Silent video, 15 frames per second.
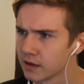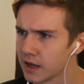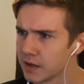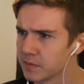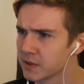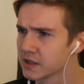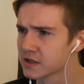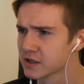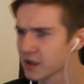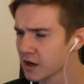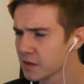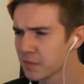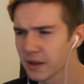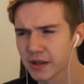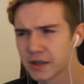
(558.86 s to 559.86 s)
I am
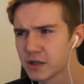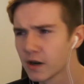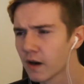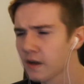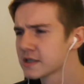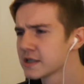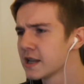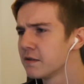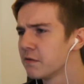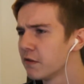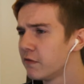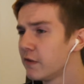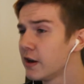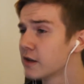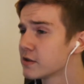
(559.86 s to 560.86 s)
concerned by the dark state of
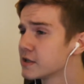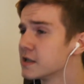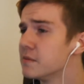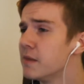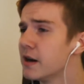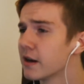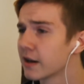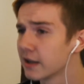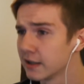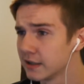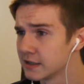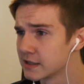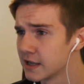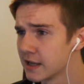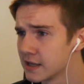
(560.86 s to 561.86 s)
affairs in America
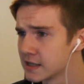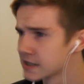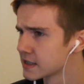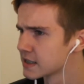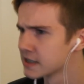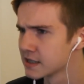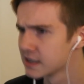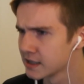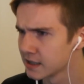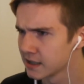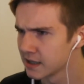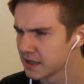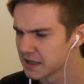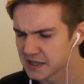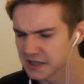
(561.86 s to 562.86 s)
these days.
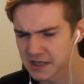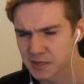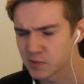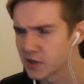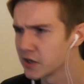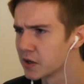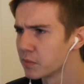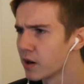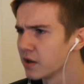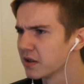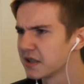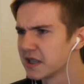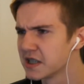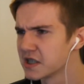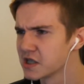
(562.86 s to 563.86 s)
It seems that your
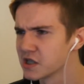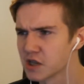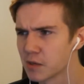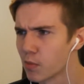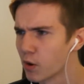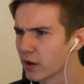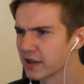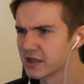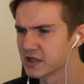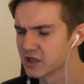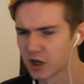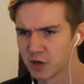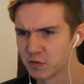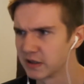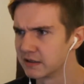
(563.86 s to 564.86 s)
politicians are more
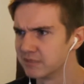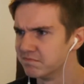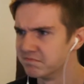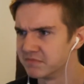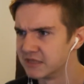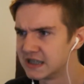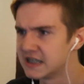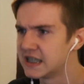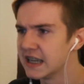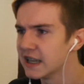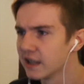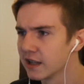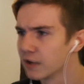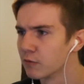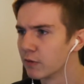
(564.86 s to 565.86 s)
concerned with
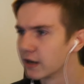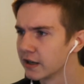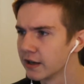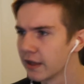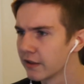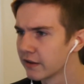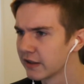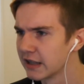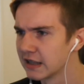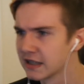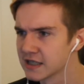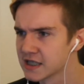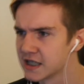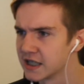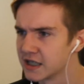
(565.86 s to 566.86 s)
dealing one another than
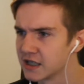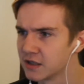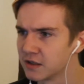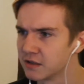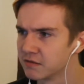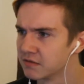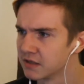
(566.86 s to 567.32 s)
listening to